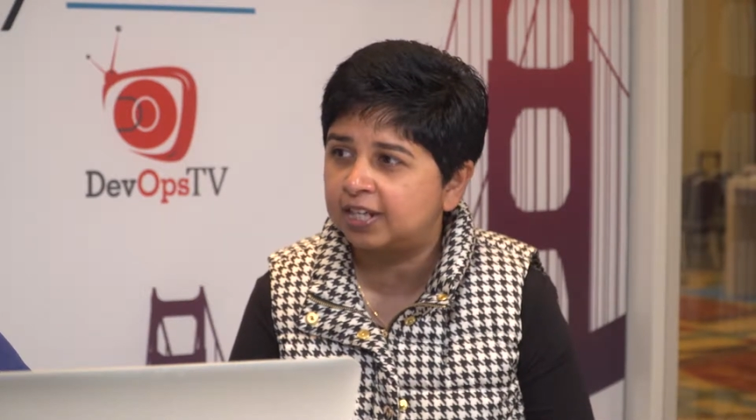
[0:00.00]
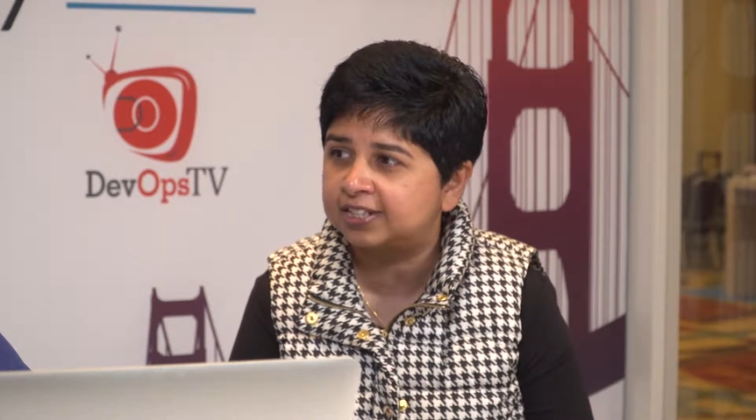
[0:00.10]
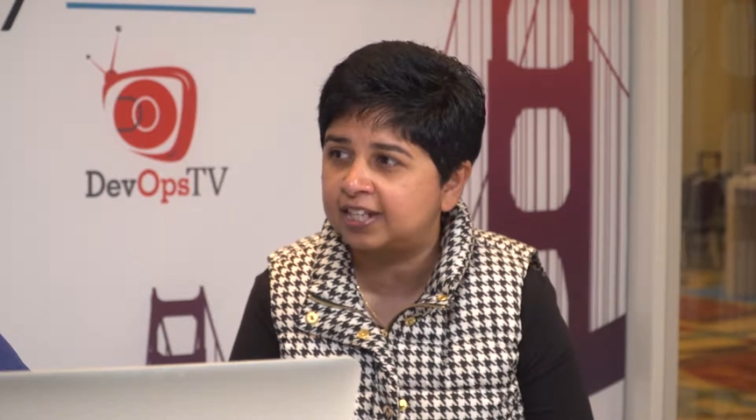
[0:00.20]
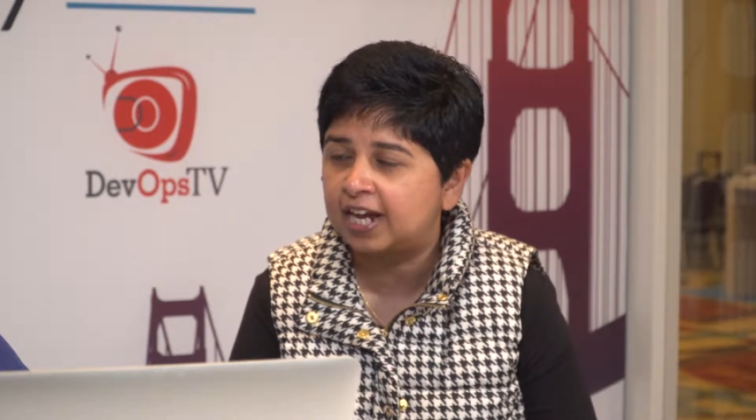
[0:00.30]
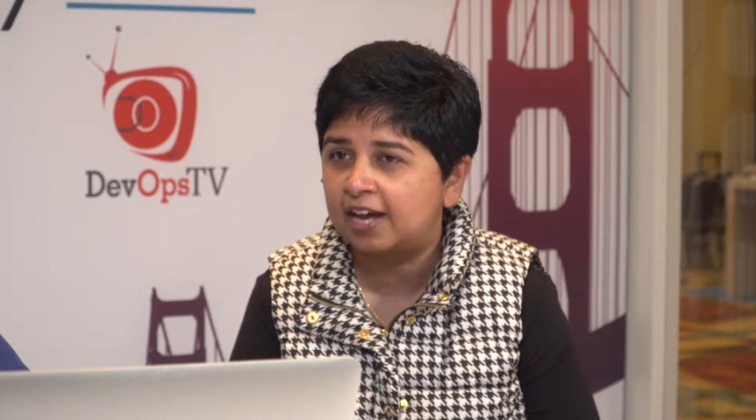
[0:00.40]

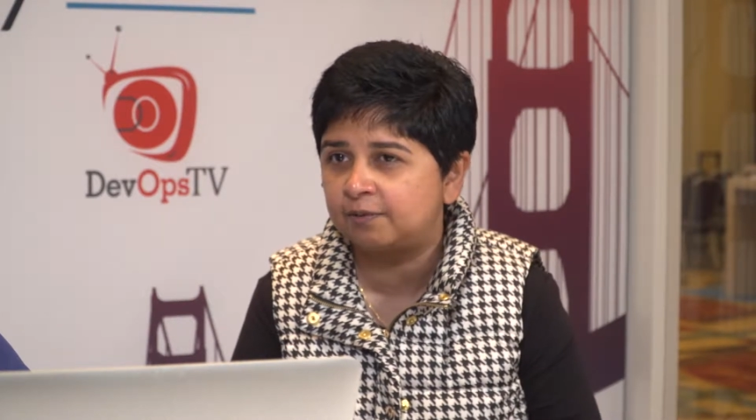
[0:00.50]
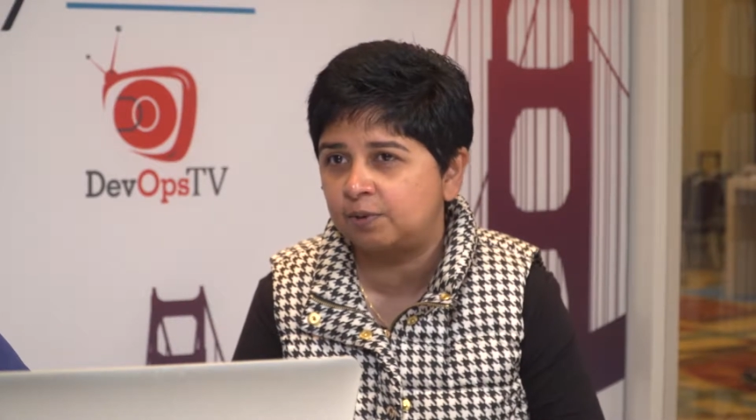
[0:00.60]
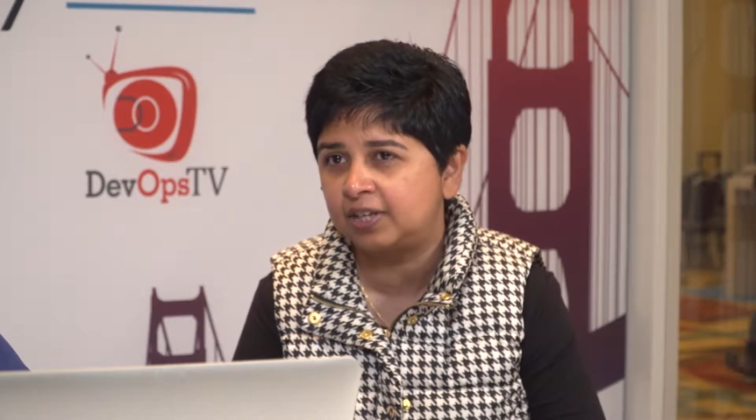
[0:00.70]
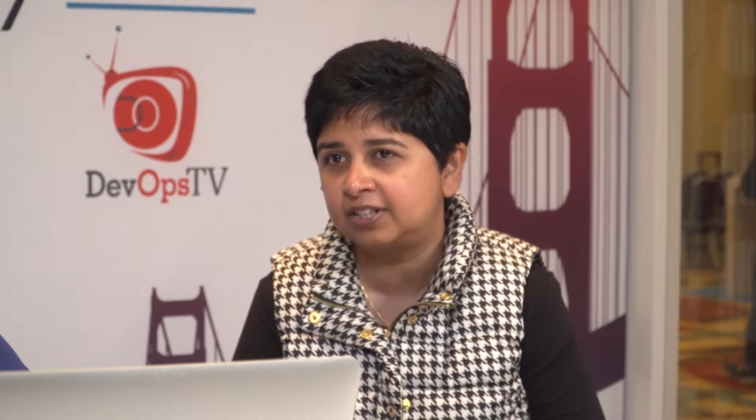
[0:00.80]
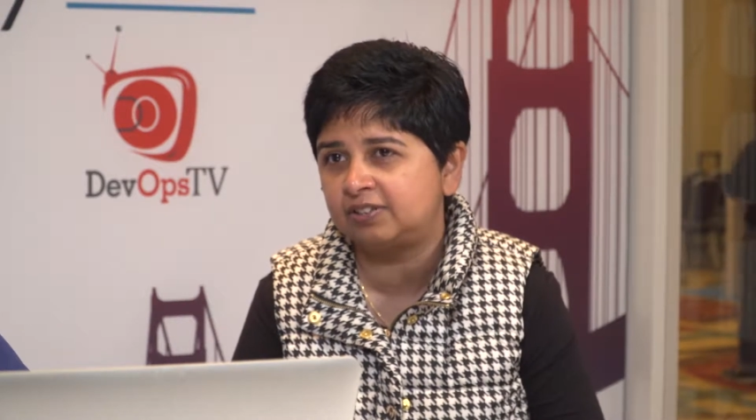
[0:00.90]
as in I
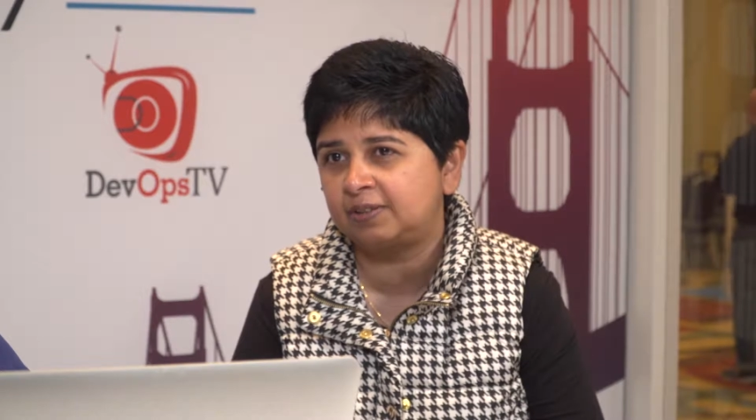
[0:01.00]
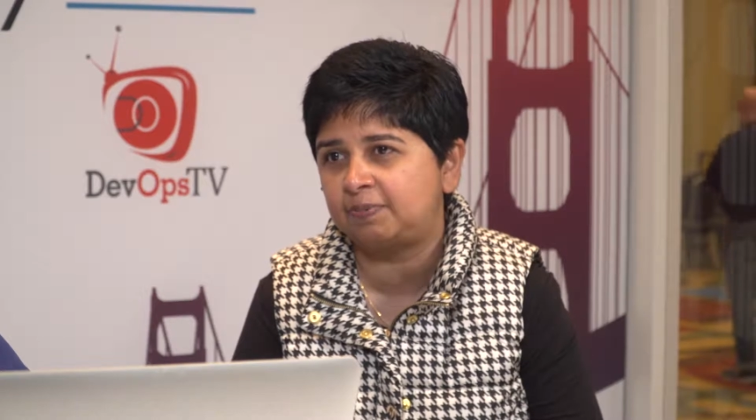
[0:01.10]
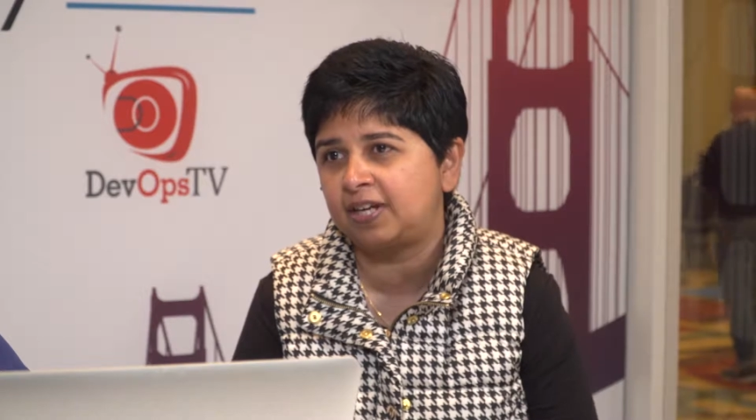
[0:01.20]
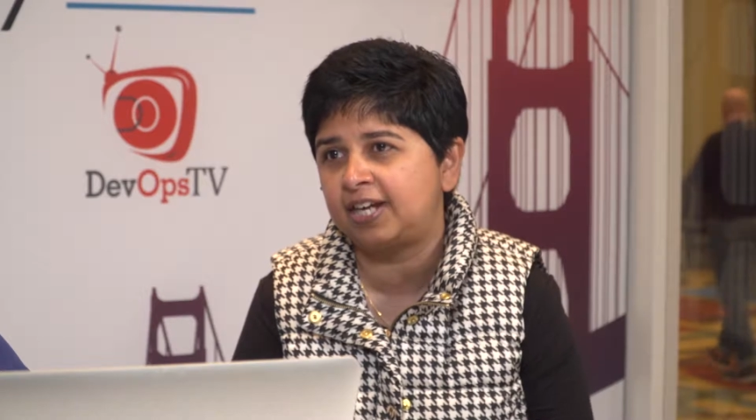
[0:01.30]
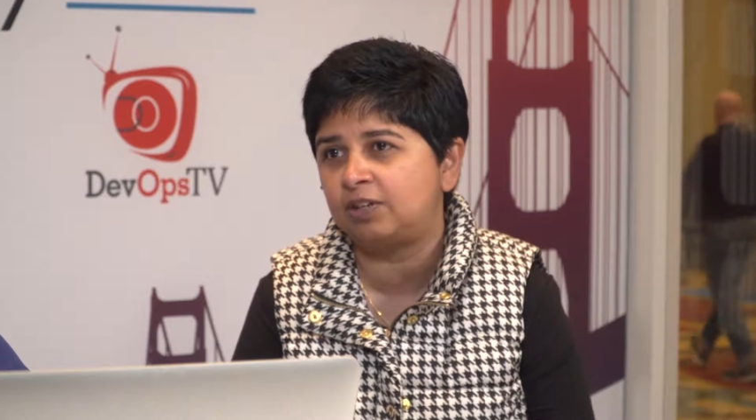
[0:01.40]
wanted to
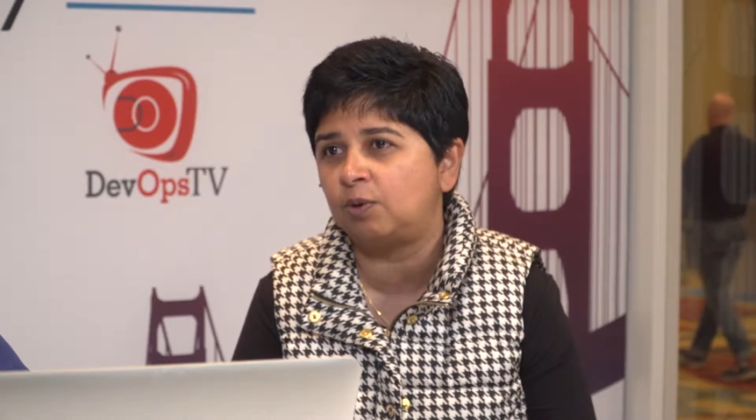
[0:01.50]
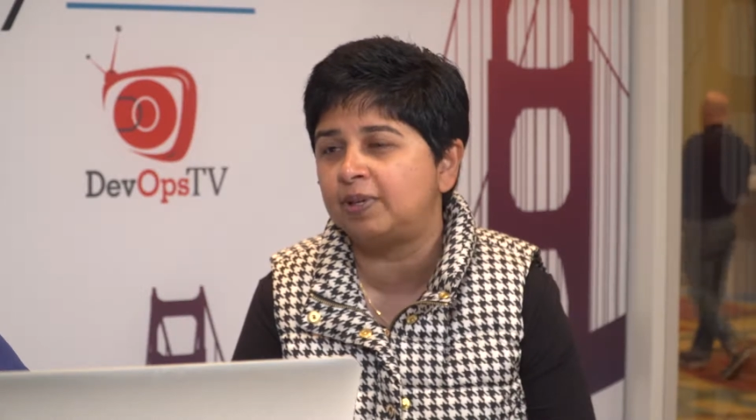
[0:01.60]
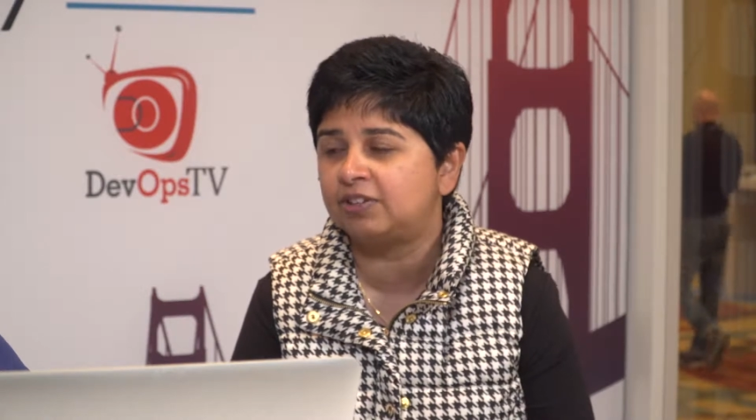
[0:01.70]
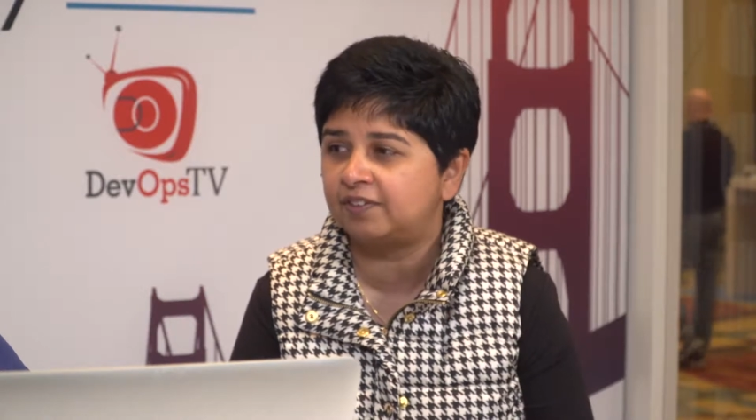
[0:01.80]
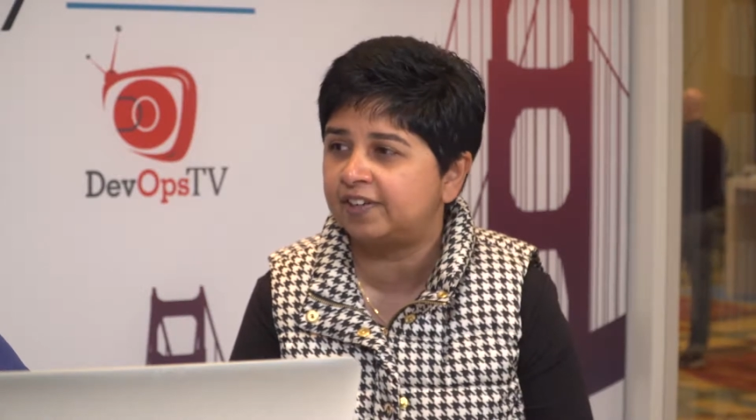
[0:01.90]
apply
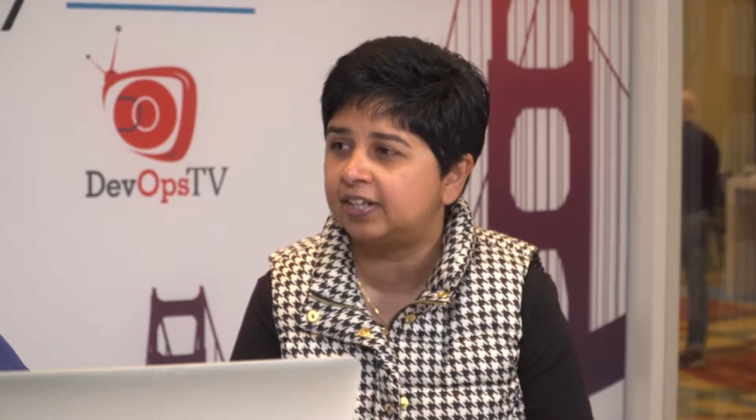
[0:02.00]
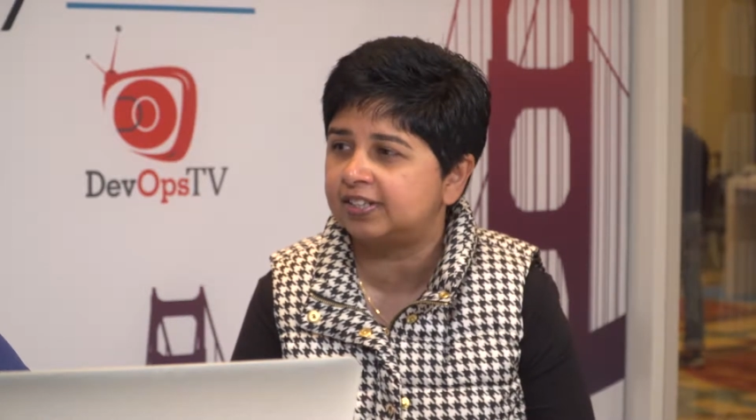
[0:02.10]
domain-driven